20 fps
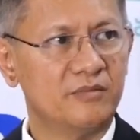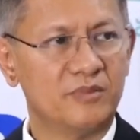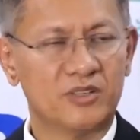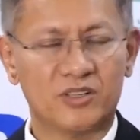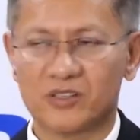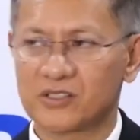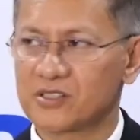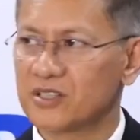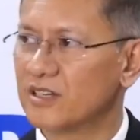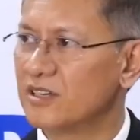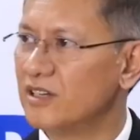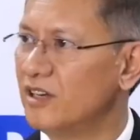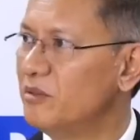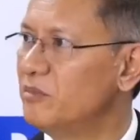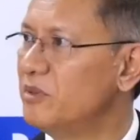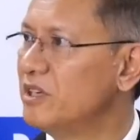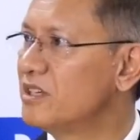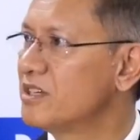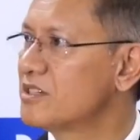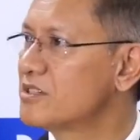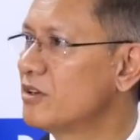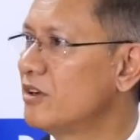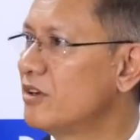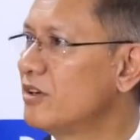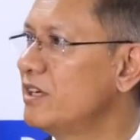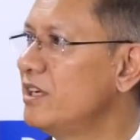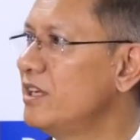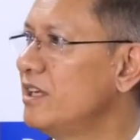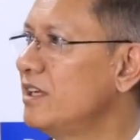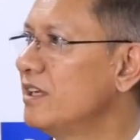because the government has
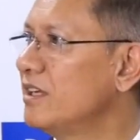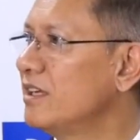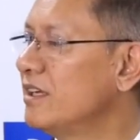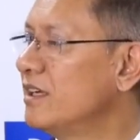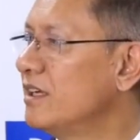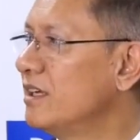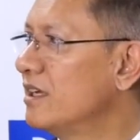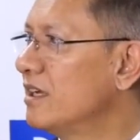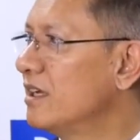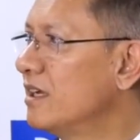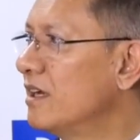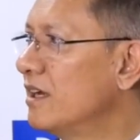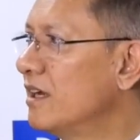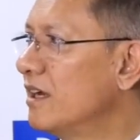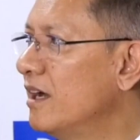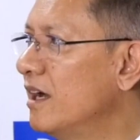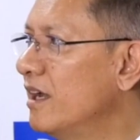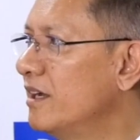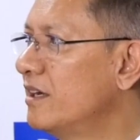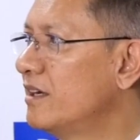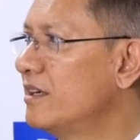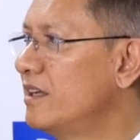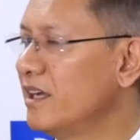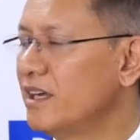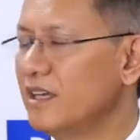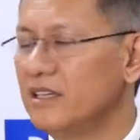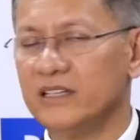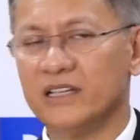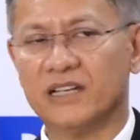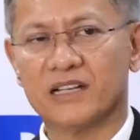already
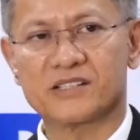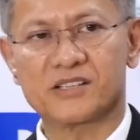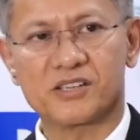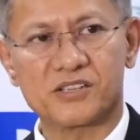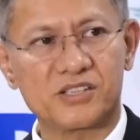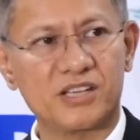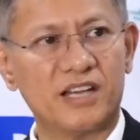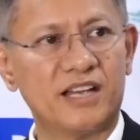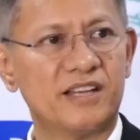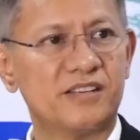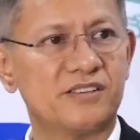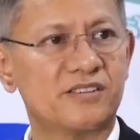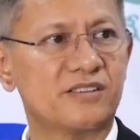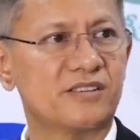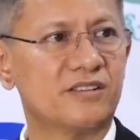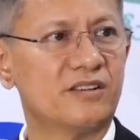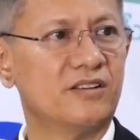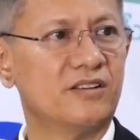undertaken the exercise